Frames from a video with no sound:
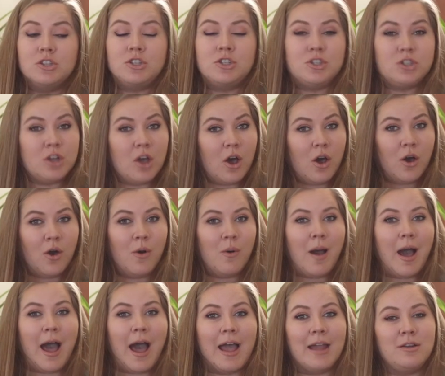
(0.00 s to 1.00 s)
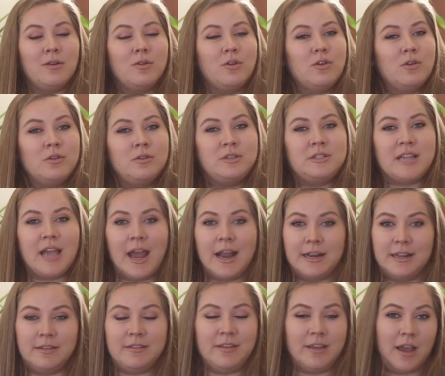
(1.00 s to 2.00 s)
So I don't use
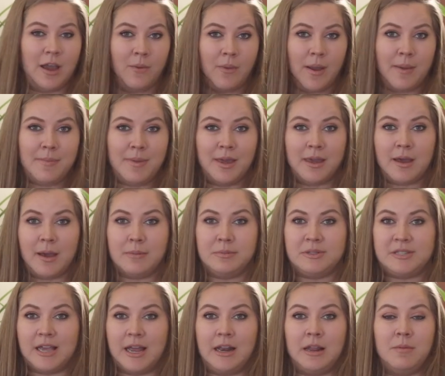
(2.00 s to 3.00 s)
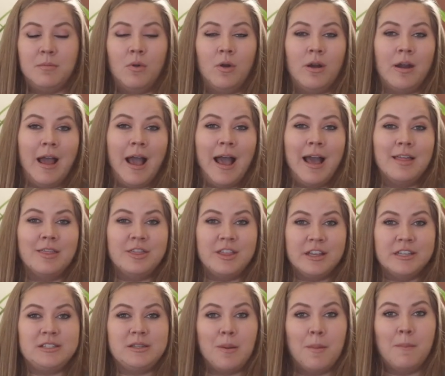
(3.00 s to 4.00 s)
any D I Y makeups anymore at
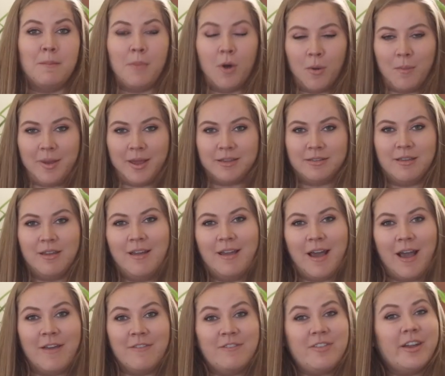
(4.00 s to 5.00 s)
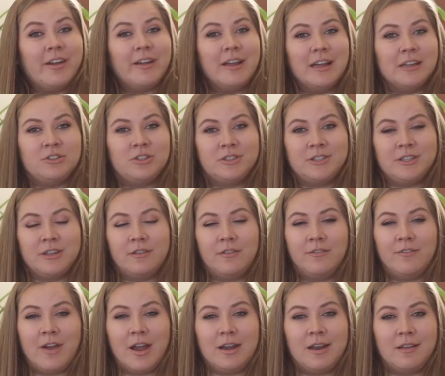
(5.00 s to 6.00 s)
this moment. I'm very interested
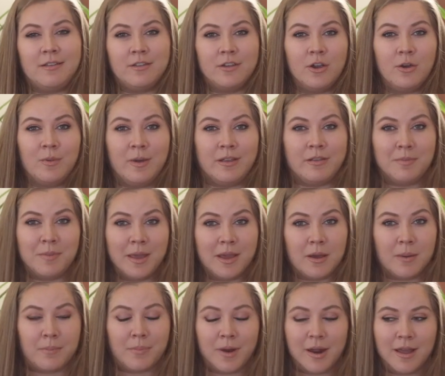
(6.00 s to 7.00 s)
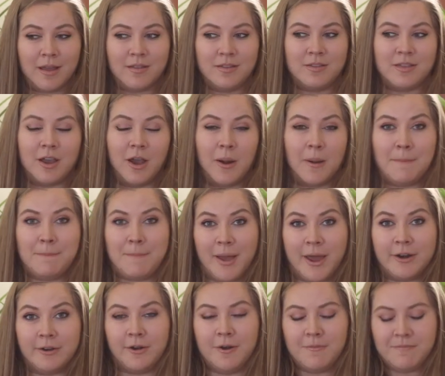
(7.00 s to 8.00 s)
in finding zero waste makeup brands that are
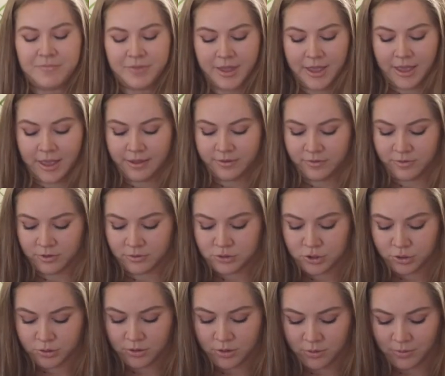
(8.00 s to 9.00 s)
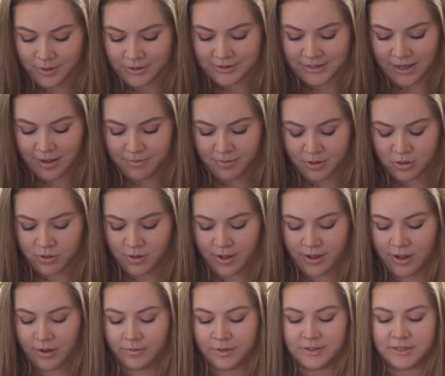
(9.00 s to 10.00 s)
better, and so two of the ones that I've been
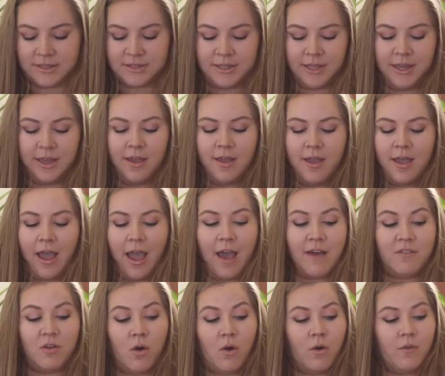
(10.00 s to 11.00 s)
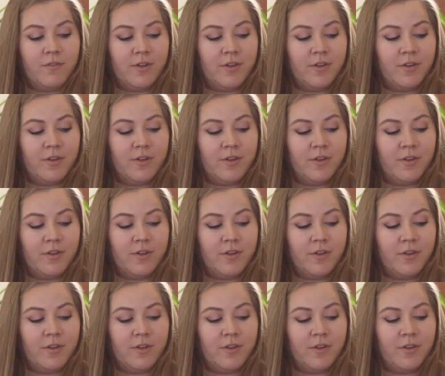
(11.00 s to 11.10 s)
trying out recently have a whole